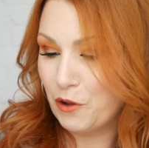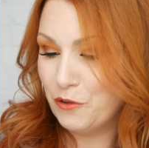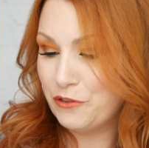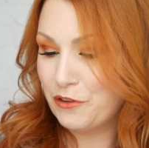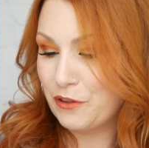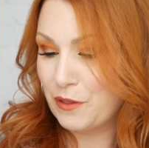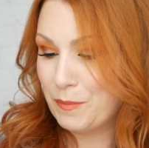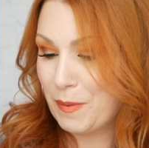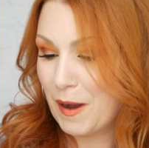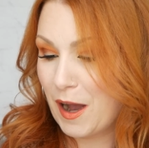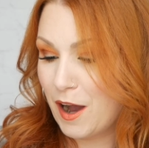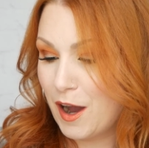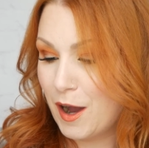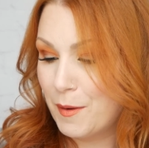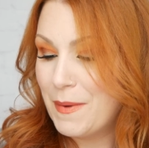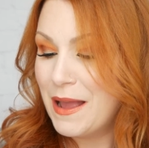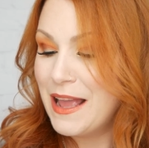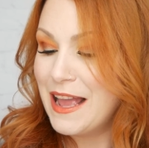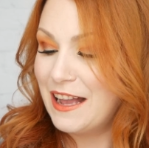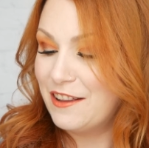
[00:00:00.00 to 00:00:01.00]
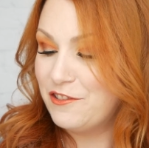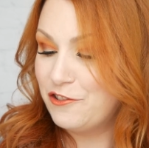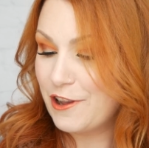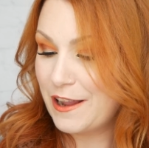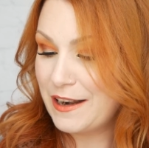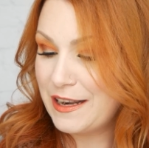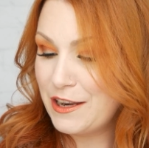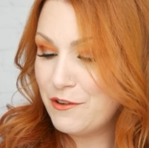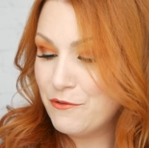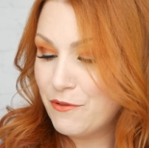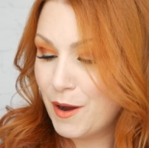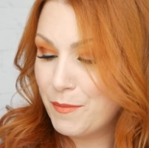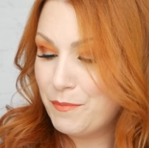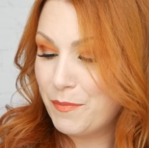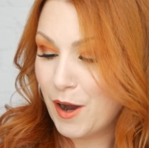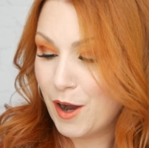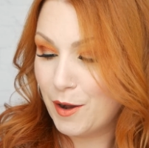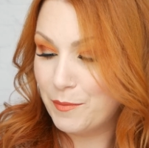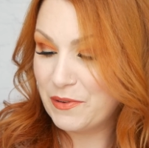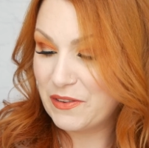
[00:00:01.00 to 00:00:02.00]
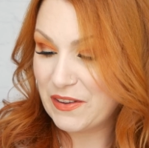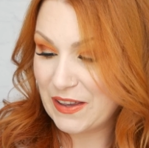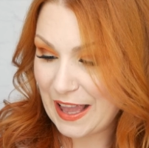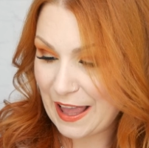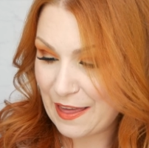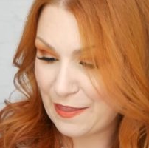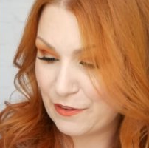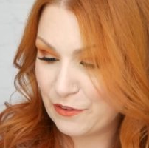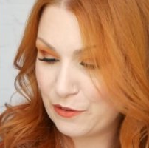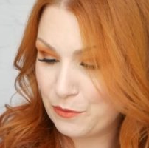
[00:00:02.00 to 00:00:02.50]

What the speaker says: onto the palm and gently rub palms together.